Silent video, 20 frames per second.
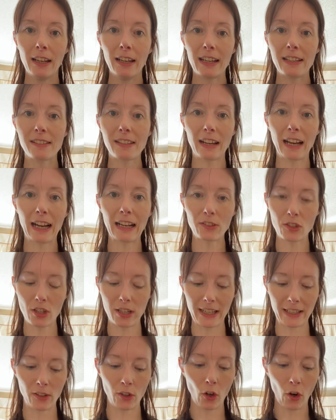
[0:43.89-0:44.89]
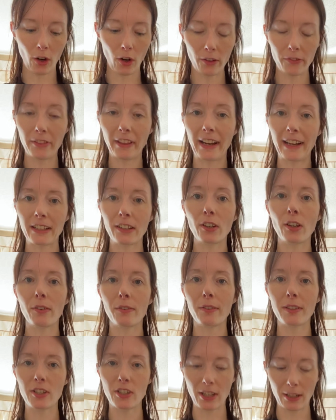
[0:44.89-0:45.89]
It's actually not that
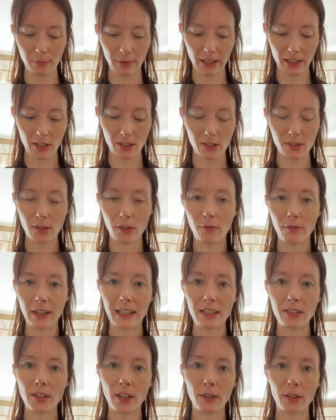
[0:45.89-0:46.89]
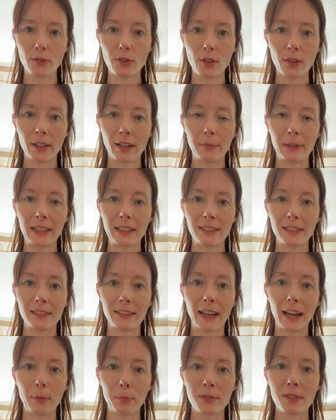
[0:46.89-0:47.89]
encouraging because you really don't do that many
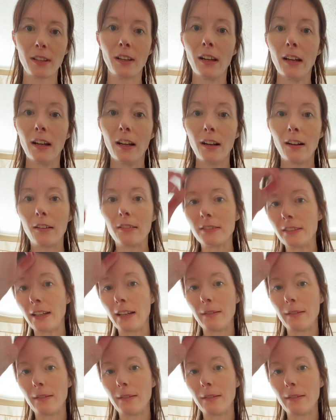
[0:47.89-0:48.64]
steps on